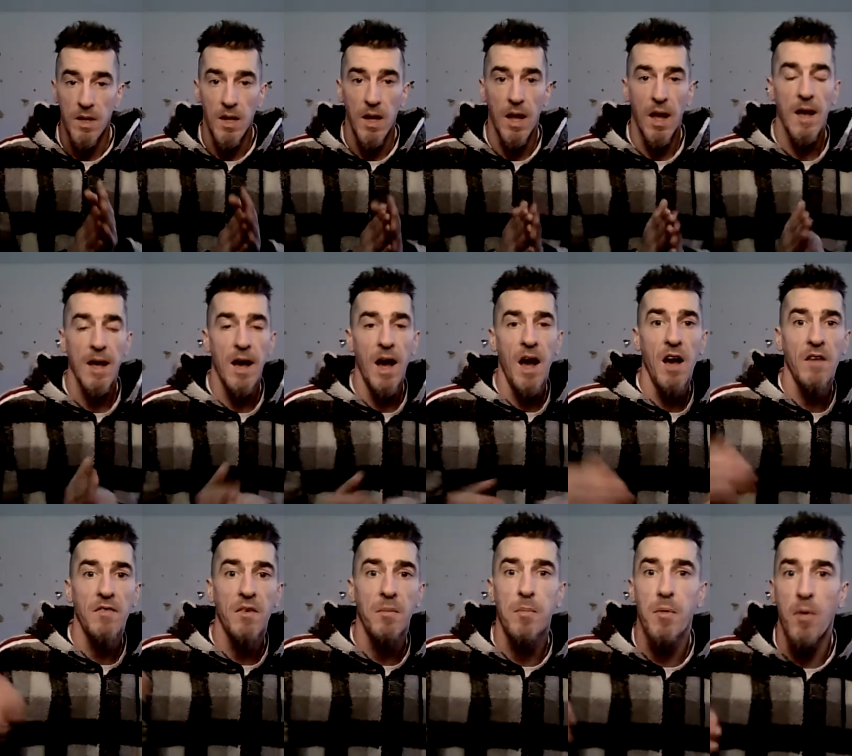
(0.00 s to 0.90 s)
I have
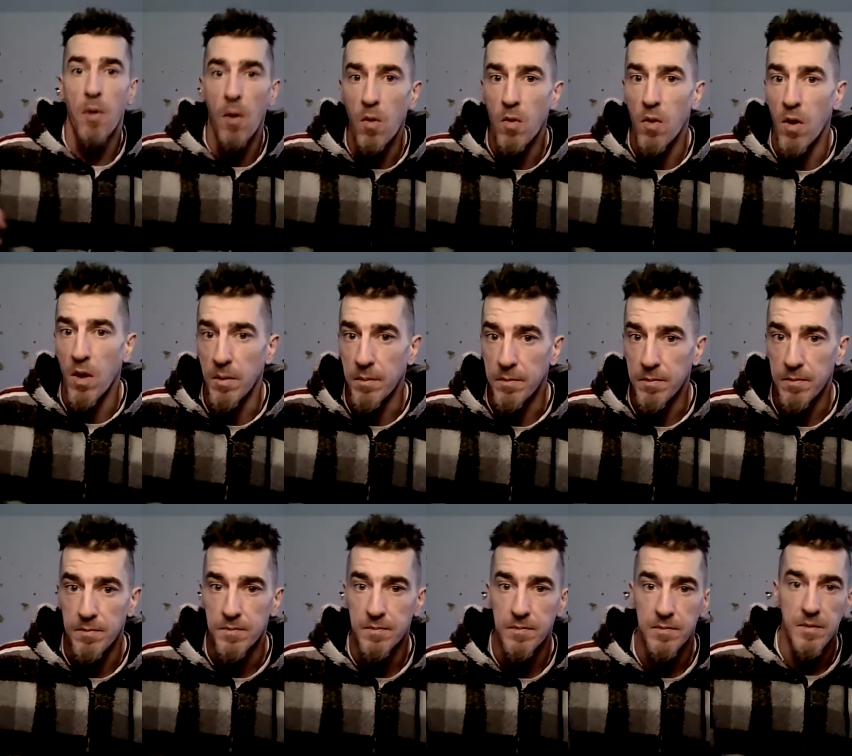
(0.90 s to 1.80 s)
a program,
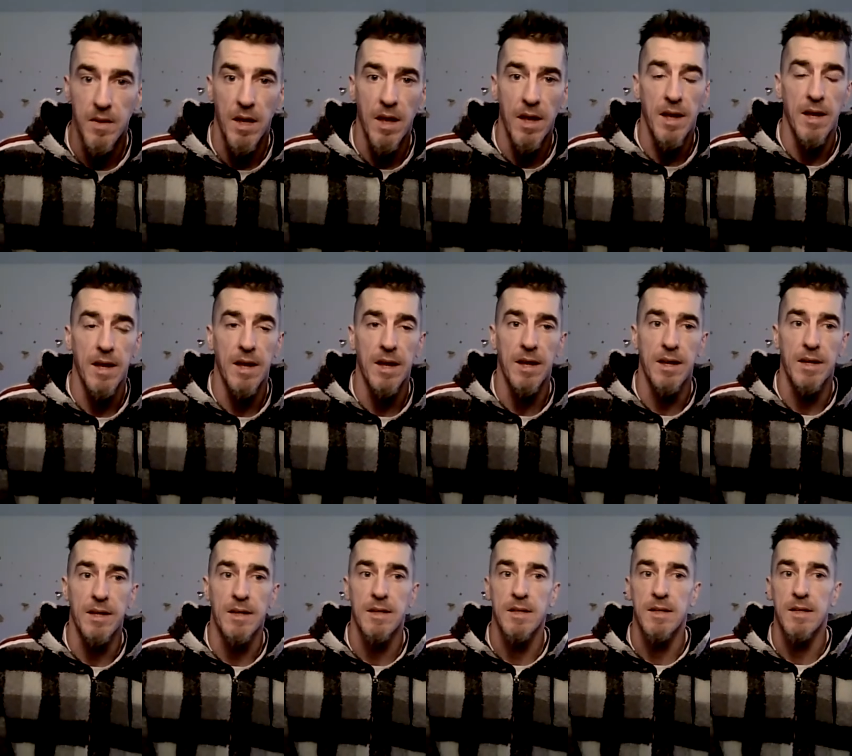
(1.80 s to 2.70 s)

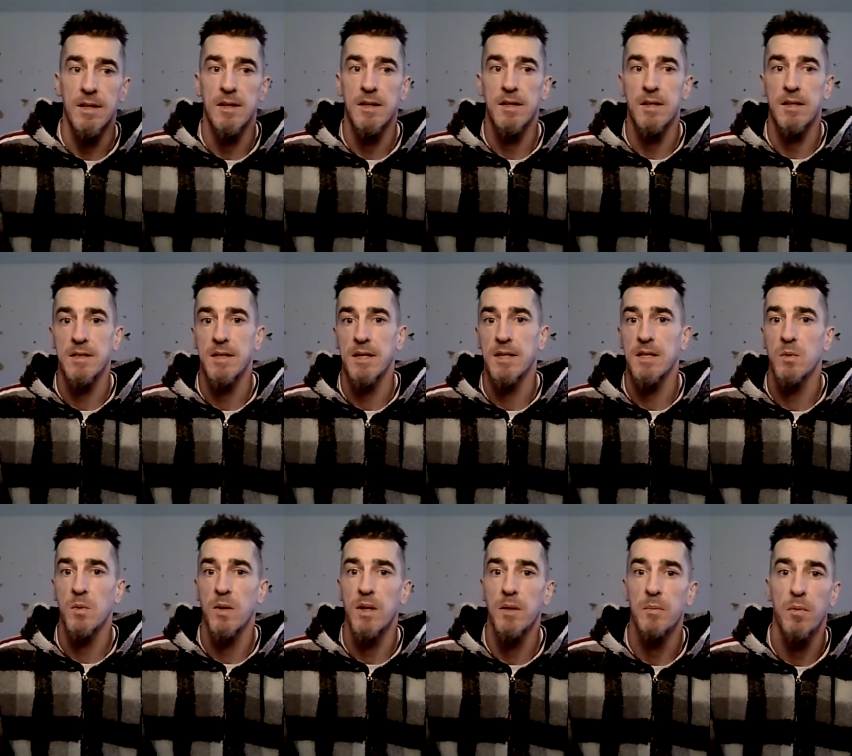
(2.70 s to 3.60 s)
a
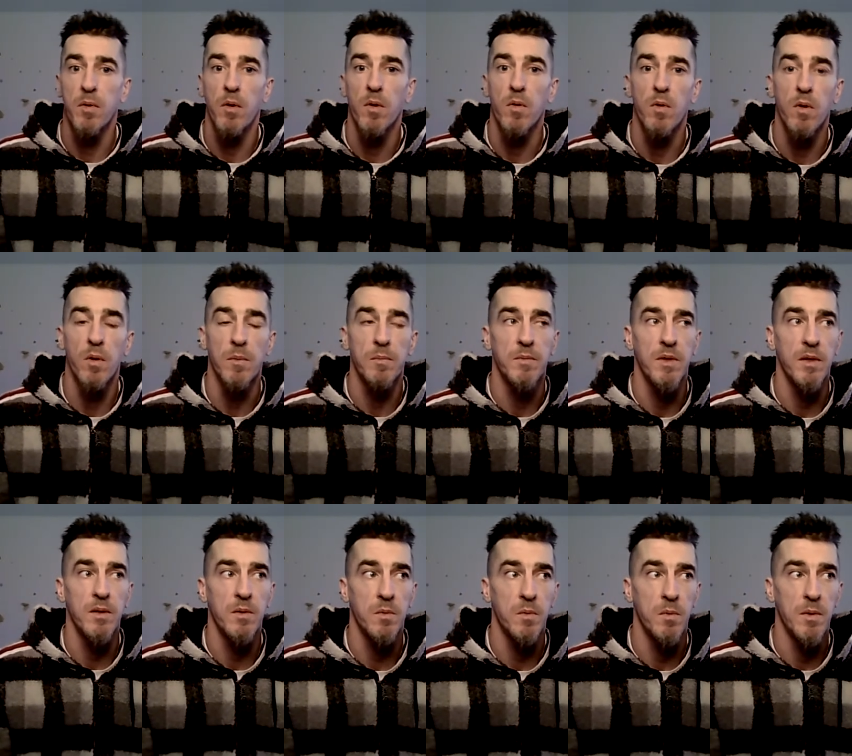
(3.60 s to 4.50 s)
6-week program
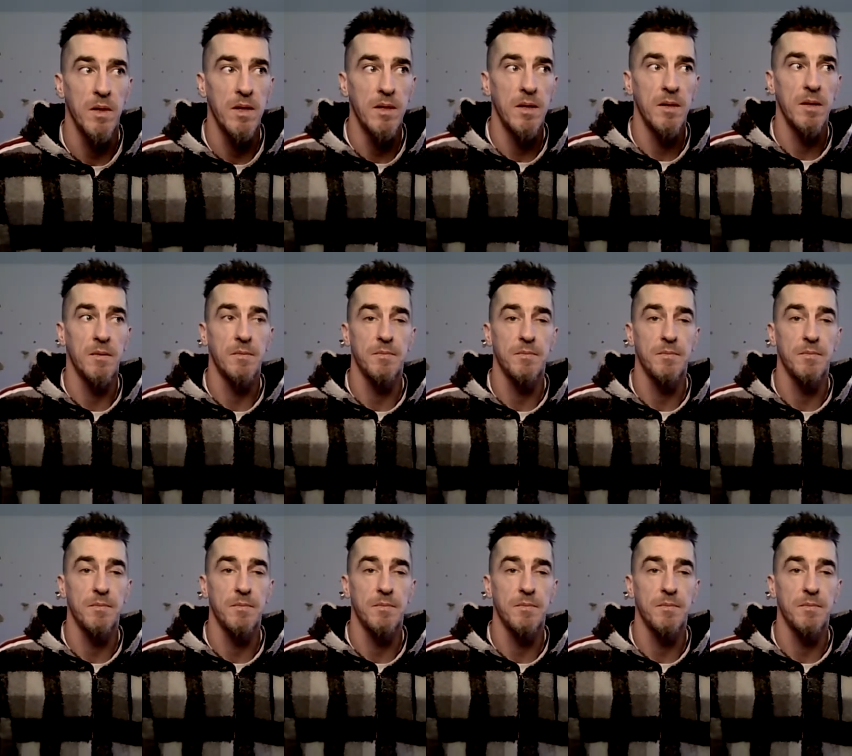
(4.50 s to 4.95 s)
that will,